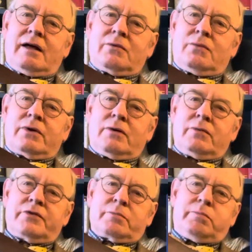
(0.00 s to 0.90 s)
what I
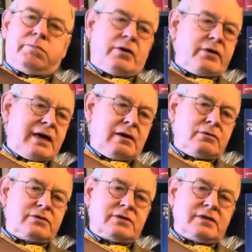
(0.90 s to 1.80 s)
want to point
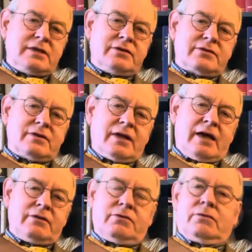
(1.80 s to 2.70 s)
out is I
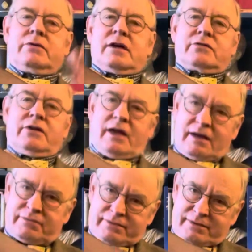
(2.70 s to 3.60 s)
don't actually
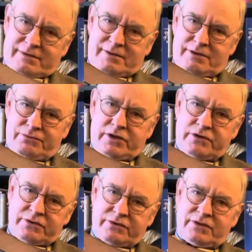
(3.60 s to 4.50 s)
have a
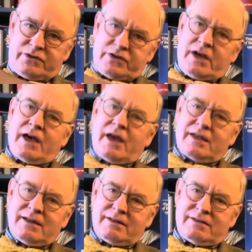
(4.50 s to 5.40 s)
Regency chair
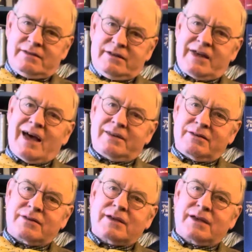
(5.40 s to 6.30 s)
at
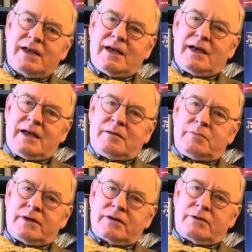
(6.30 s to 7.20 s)
hand,
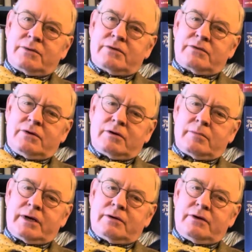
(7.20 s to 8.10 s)
but I want to talk
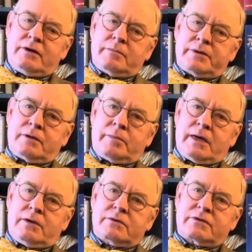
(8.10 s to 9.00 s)
about a little bit
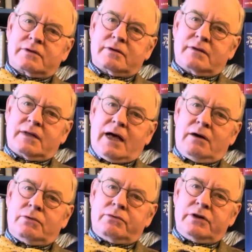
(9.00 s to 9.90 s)
about
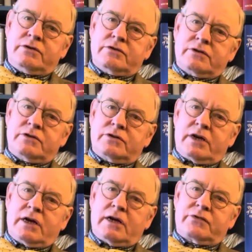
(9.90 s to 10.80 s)
how Regency
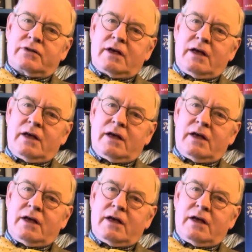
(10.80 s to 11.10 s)
chairs,